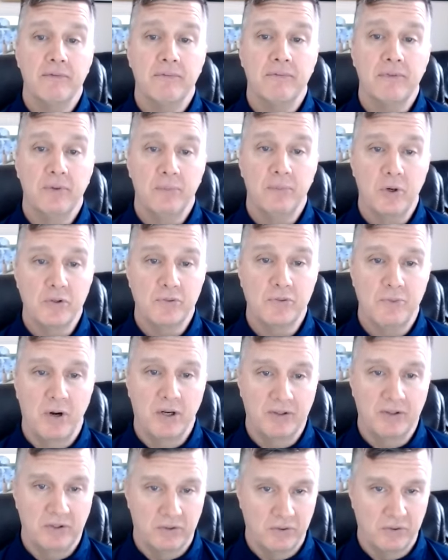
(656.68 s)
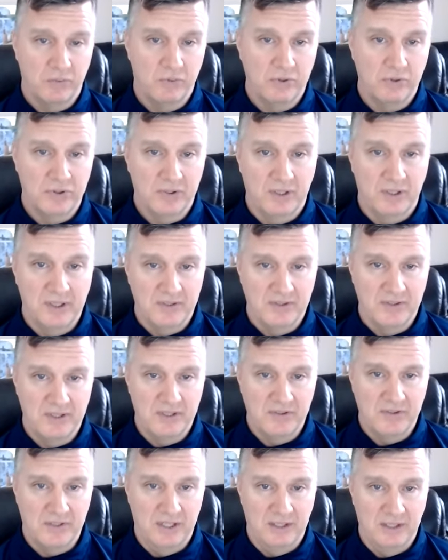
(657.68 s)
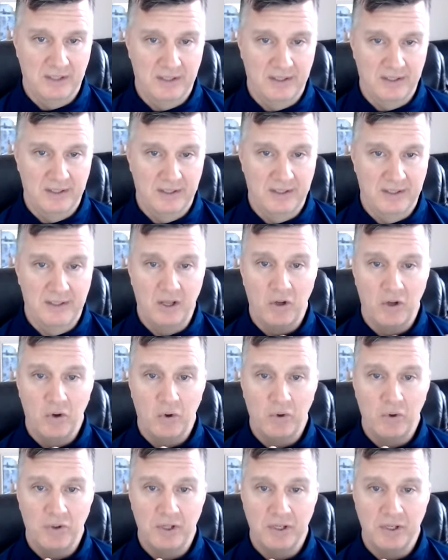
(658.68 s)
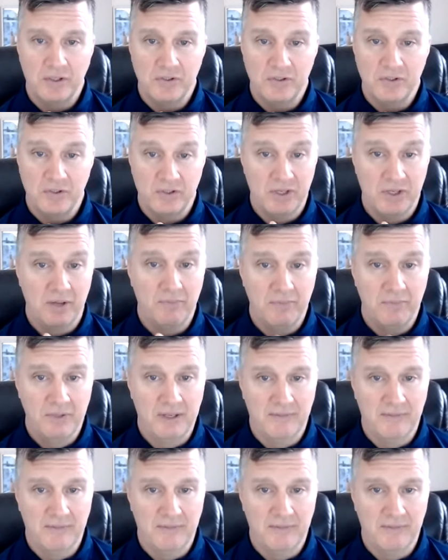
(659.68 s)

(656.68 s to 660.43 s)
For the most part, those rules are consistent, though there are some